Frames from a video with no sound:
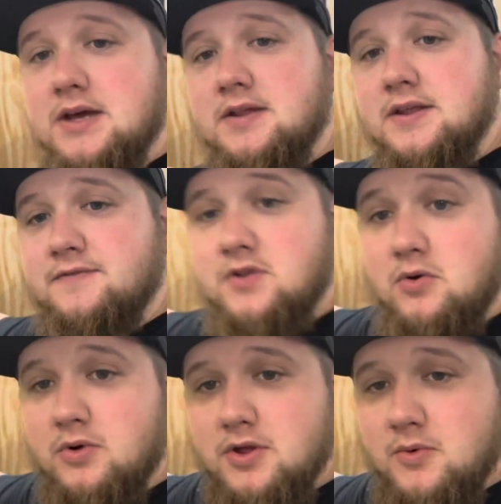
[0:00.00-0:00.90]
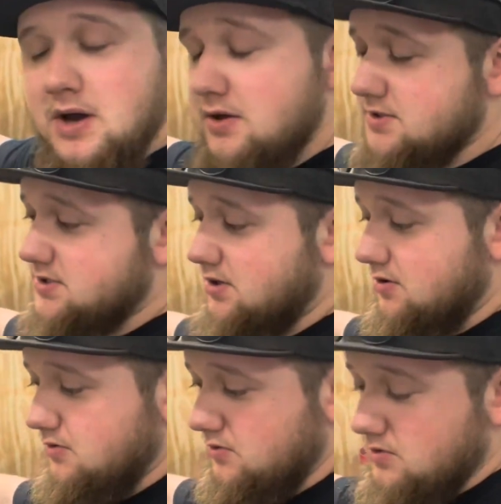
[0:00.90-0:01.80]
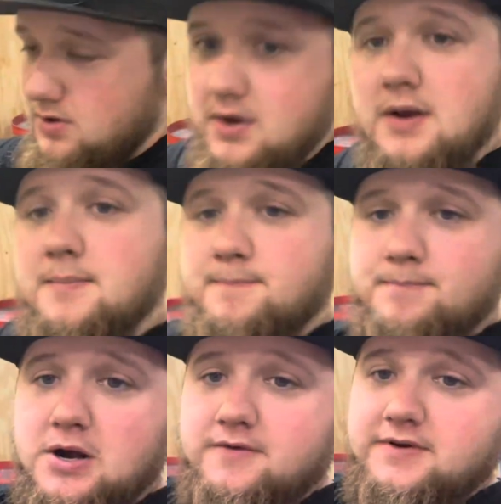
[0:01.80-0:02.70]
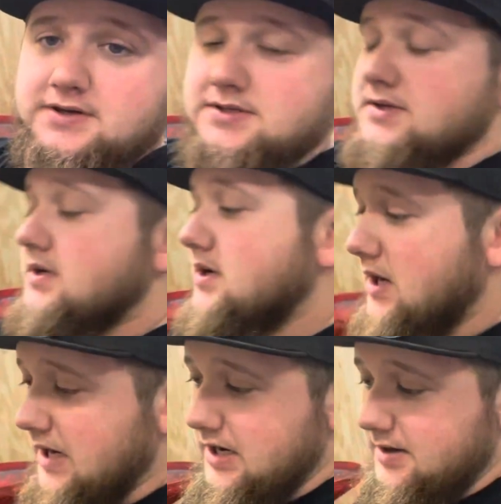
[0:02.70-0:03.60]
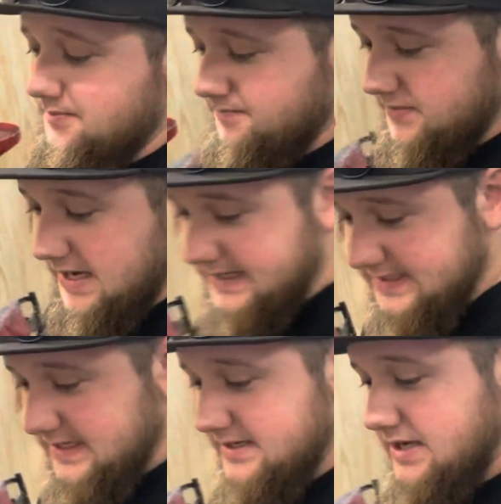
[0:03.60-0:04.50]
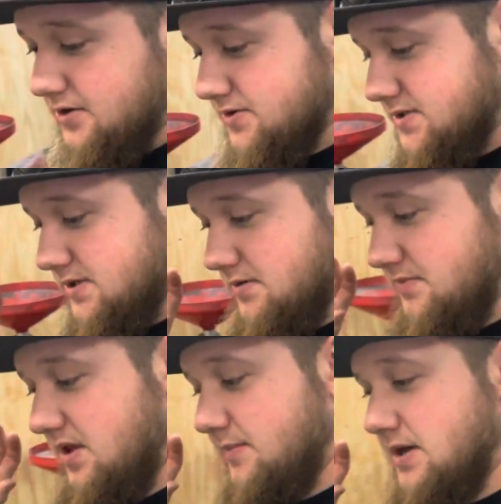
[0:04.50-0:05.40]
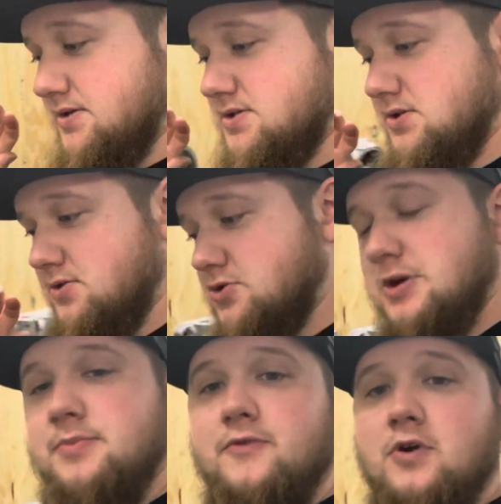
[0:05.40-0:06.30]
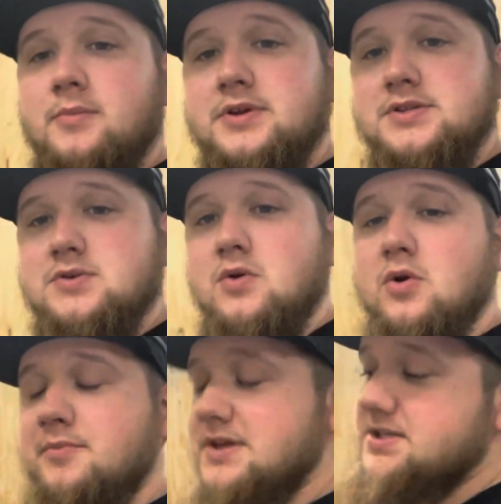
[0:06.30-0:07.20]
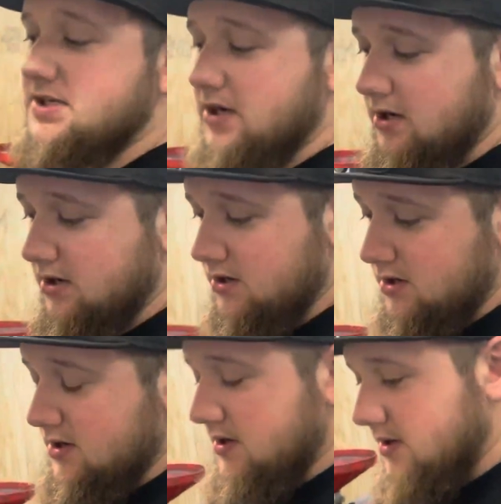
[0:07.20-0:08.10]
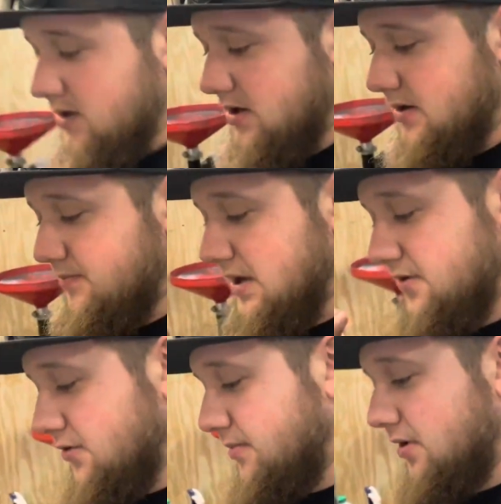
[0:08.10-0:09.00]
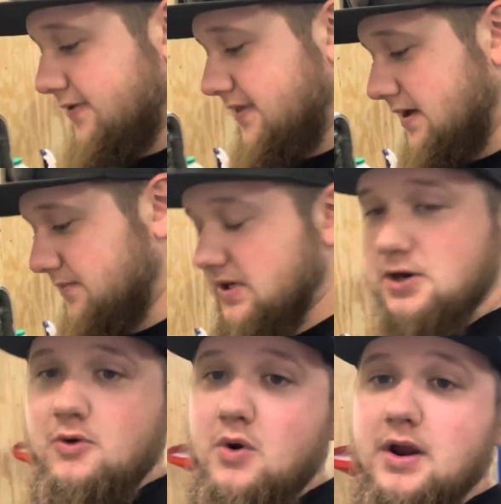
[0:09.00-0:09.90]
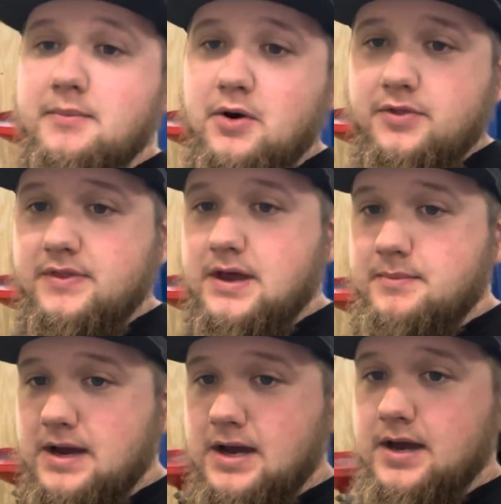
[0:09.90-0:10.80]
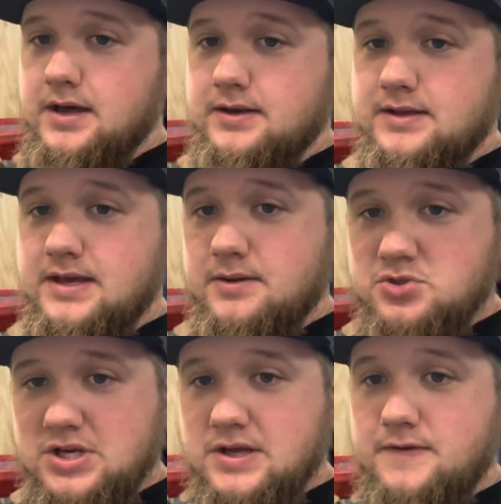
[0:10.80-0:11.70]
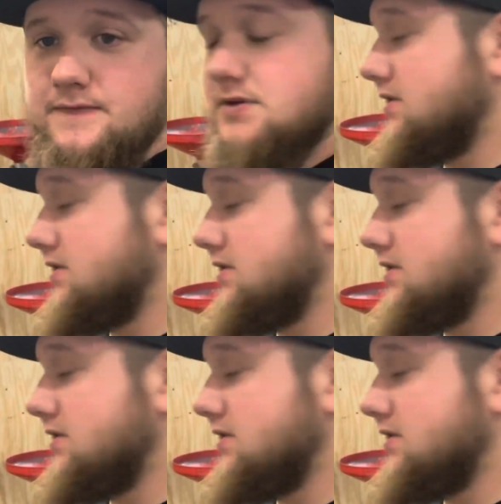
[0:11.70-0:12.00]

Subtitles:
get. They flow really well, so perfect. Got to send out some emails to Trick Performance or BTR. Probably do both of them, get a quote on both of them on camshaft,